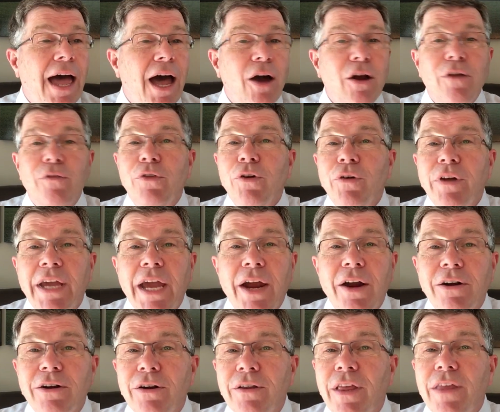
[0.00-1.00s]
out of their
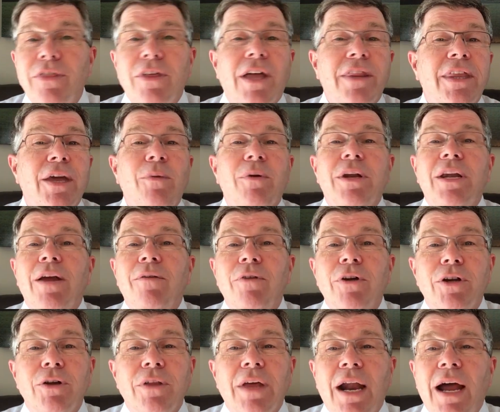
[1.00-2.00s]
character. They thought they would never
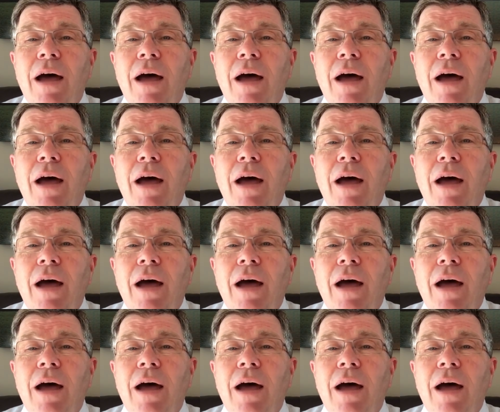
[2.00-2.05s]
do that.